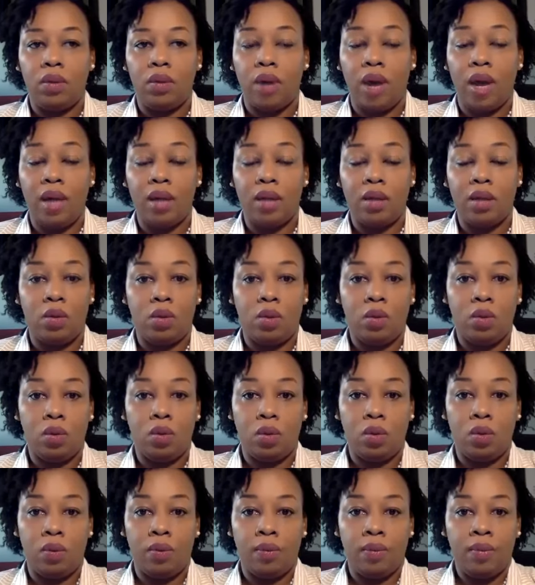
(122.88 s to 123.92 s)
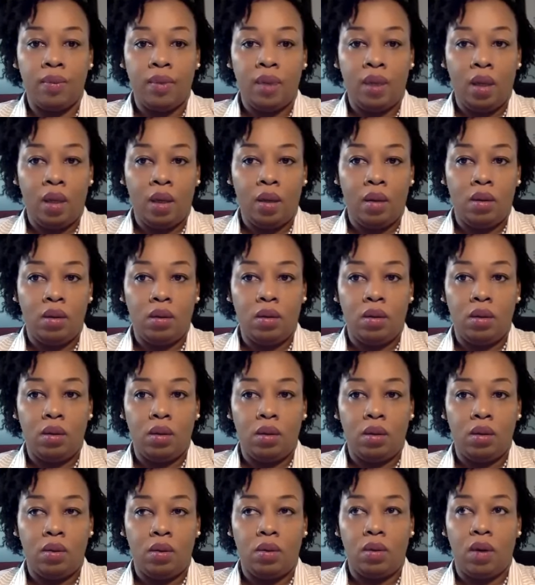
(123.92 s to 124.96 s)
right to,
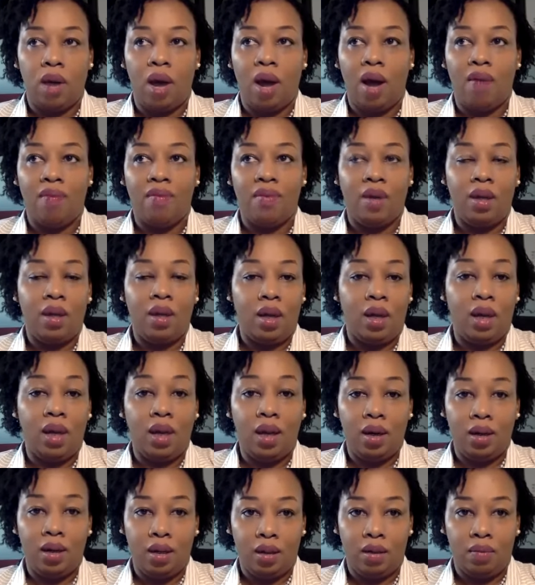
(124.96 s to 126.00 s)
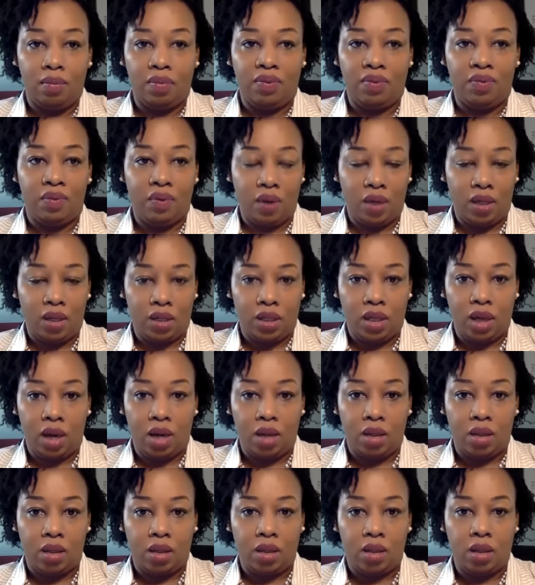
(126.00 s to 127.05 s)
to have a hearing before a
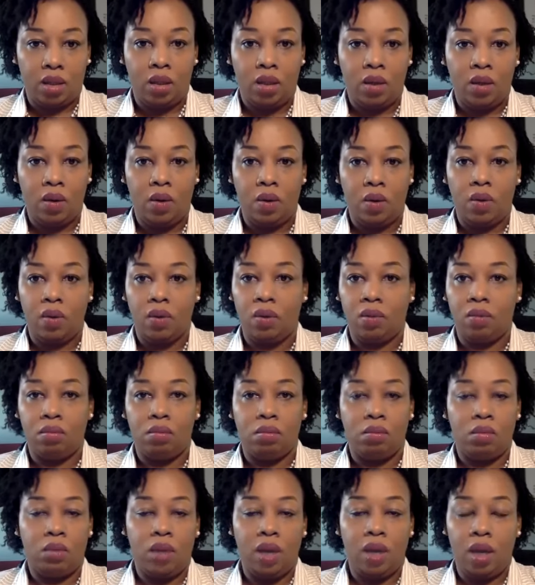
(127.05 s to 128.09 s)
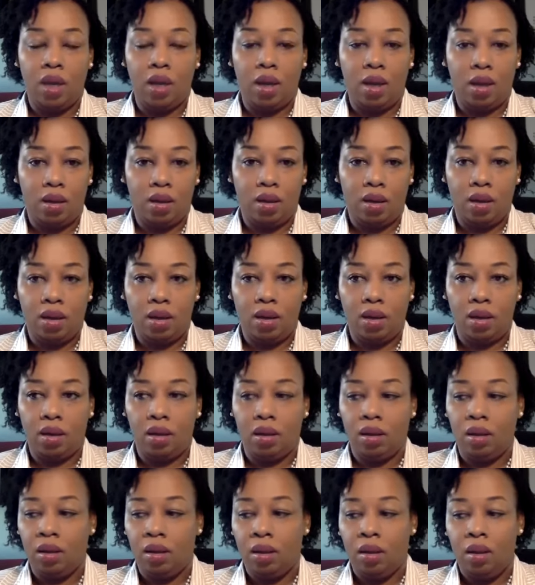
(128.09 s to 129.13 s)
judge or
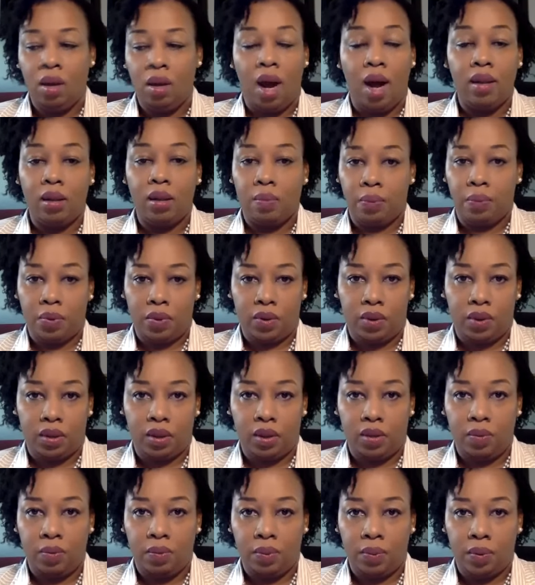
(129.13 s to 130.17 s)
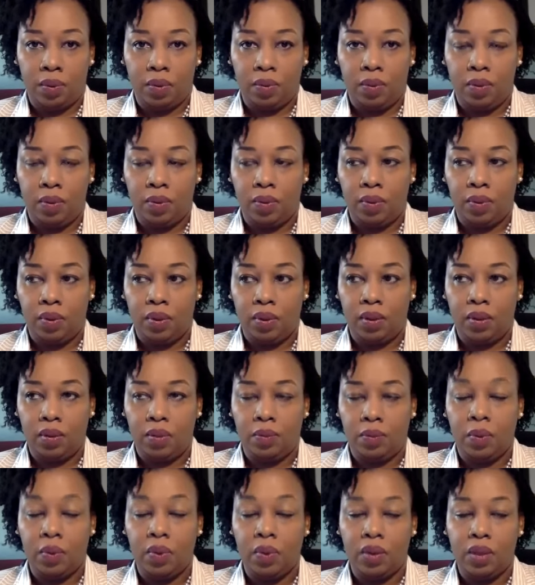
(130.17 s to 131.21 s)
any other
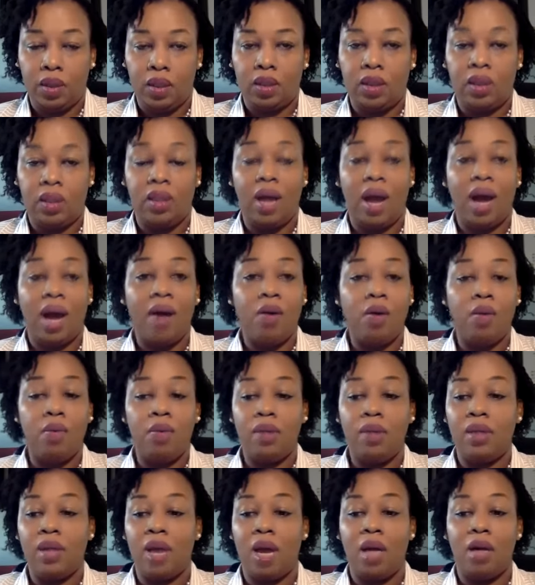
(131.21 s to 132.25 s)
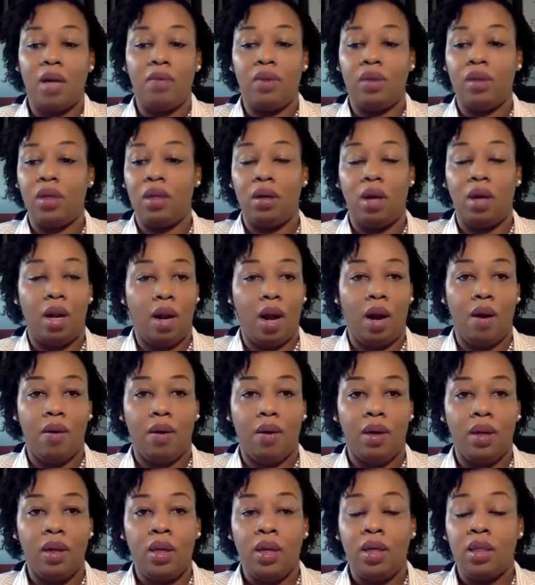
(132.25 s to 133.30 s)
process. That could be done within an
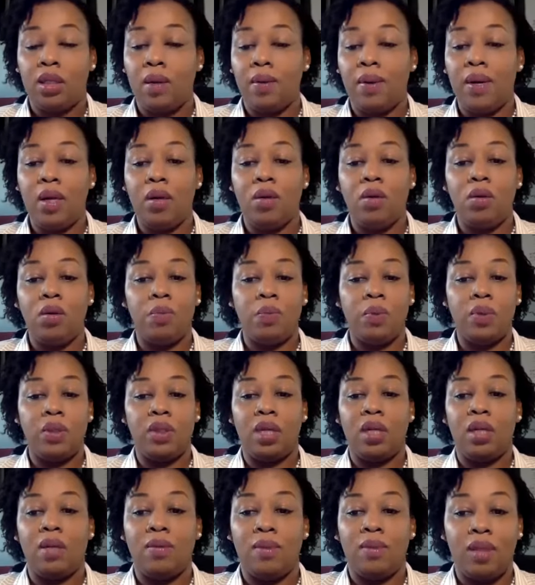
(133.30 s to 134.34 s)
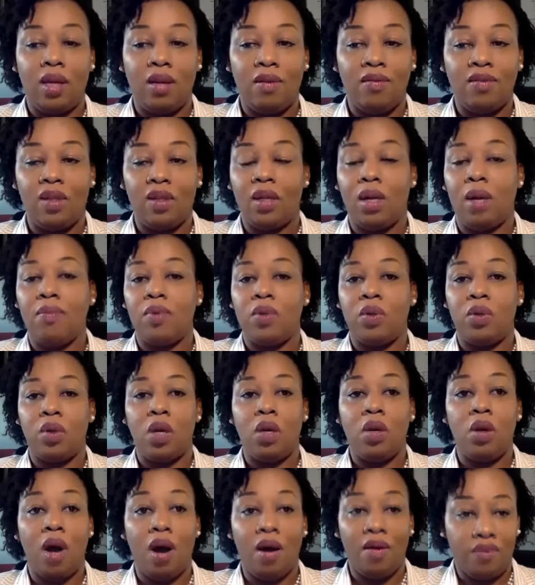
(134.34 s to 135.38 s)
hour. Somebody could present themselves, and I'm sure
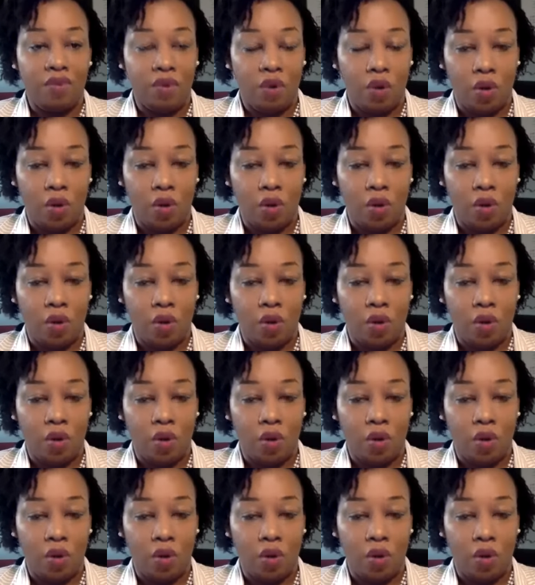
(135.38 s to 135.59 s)
you have